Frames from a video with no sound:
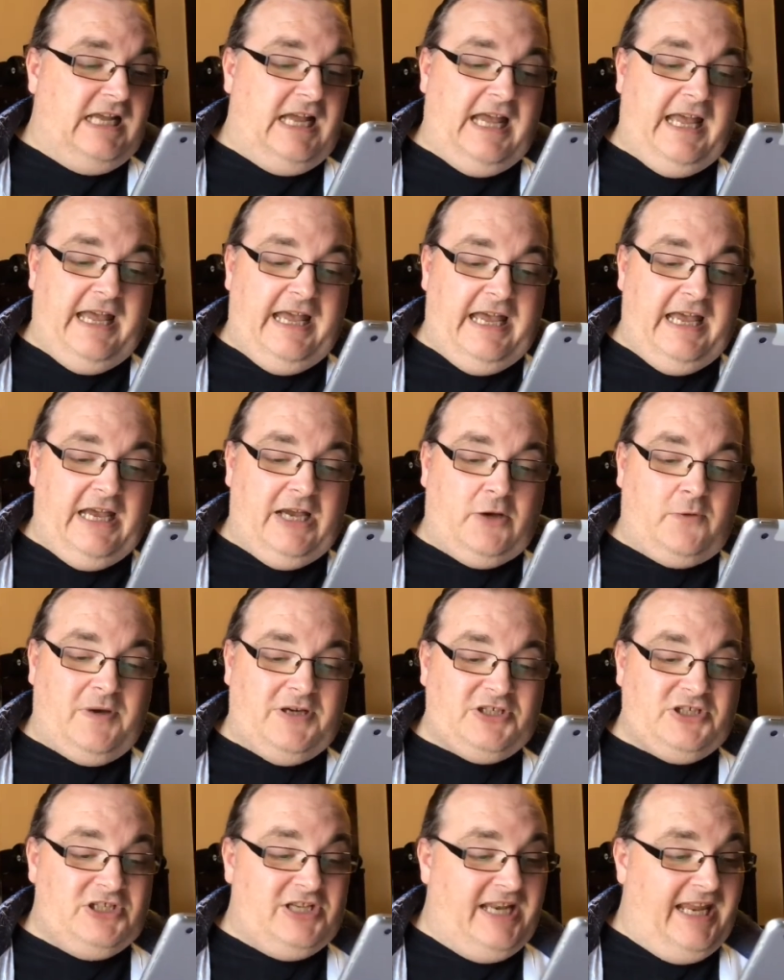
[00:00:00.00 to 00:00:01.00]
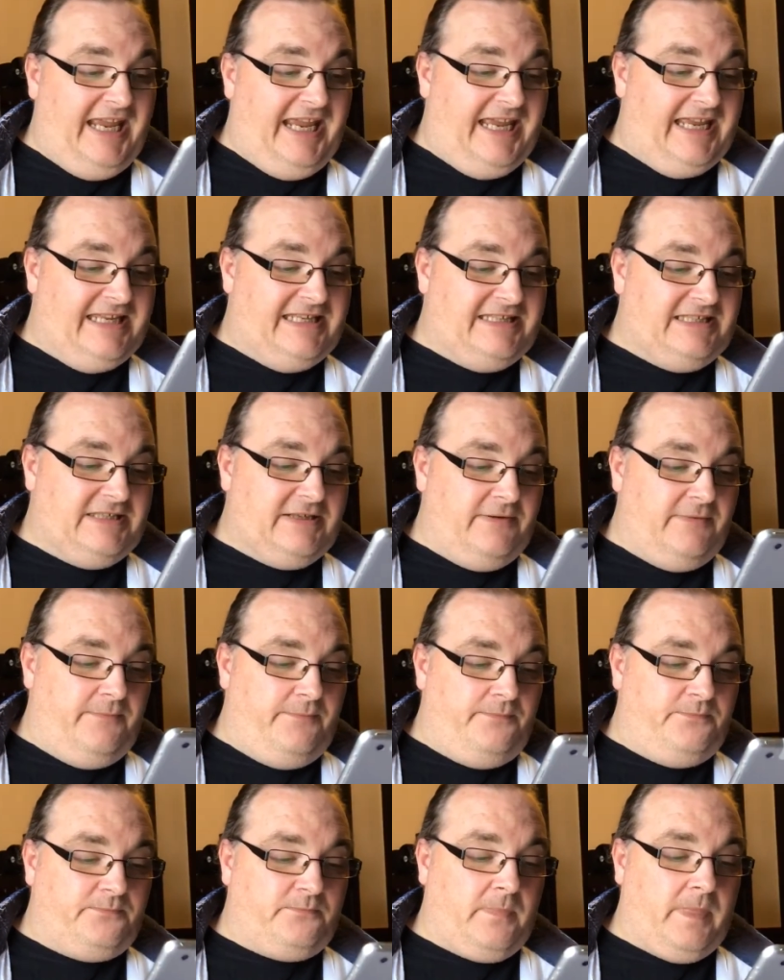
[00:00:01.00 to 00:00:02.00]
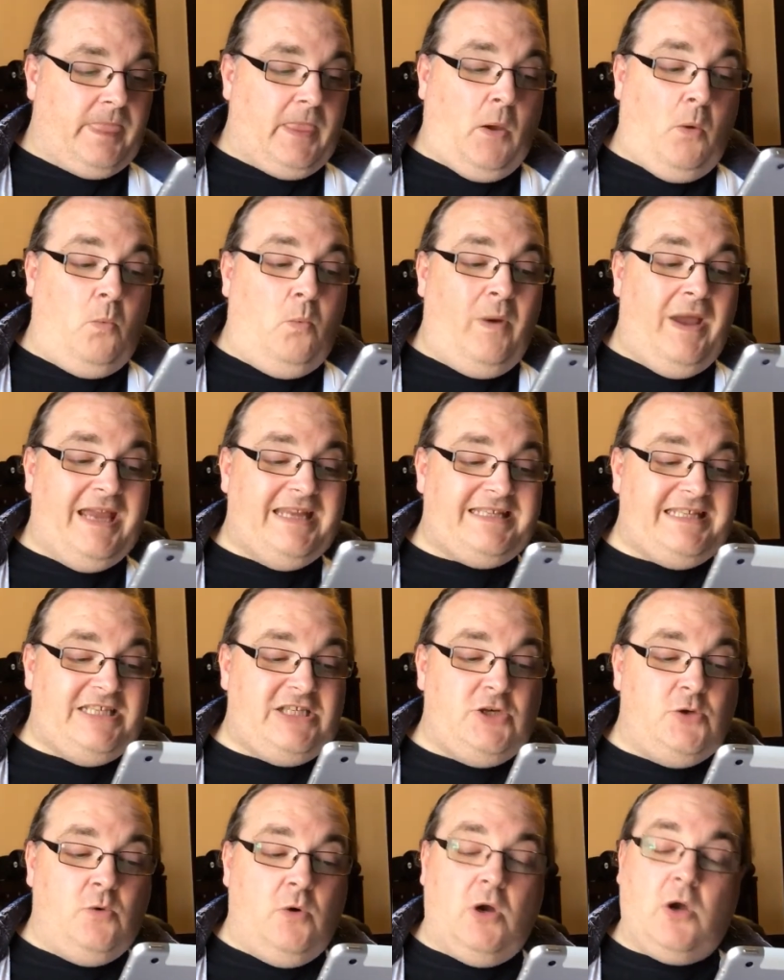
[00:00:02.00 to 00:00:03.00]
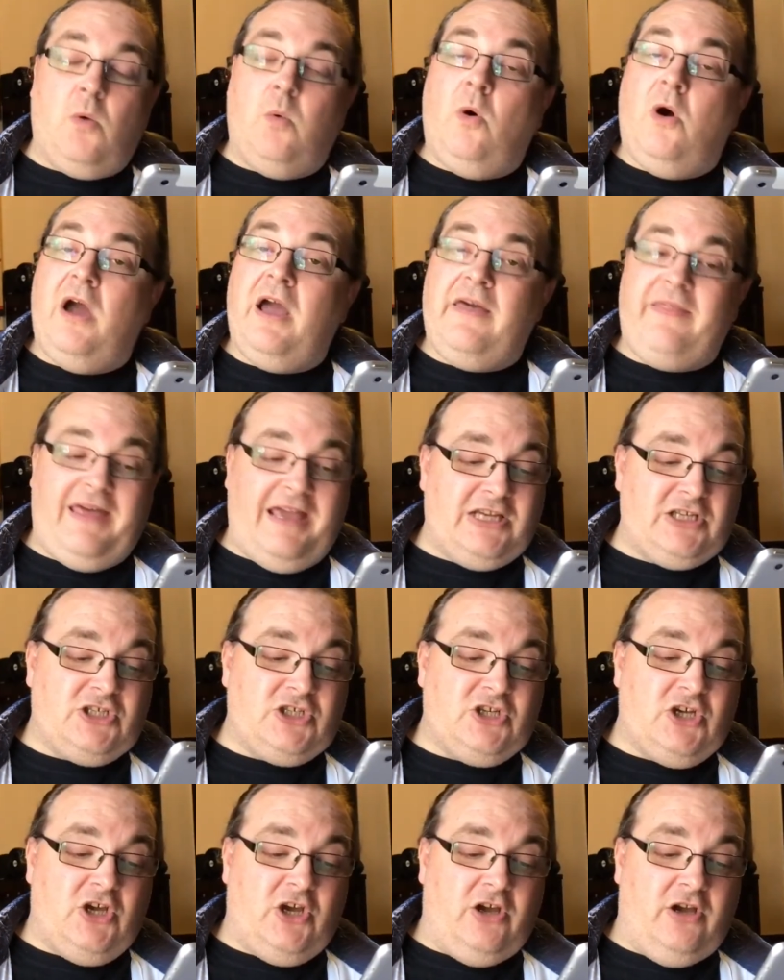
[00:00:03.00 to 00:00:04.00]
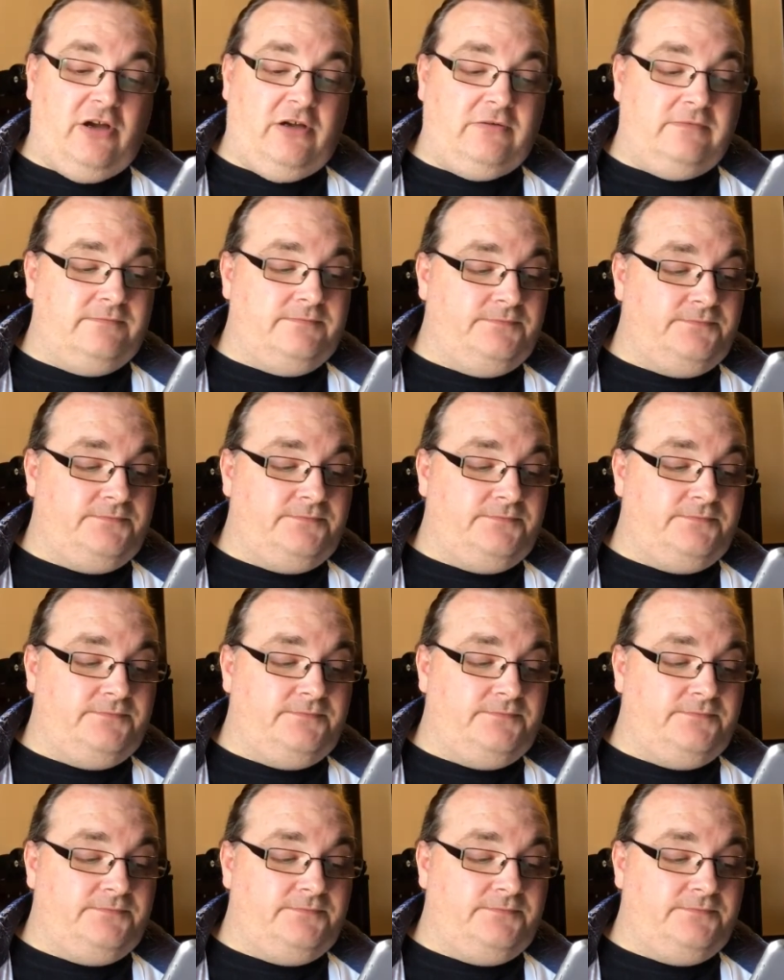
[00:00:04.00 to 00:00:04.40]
Question is, where did you acquire that shirt?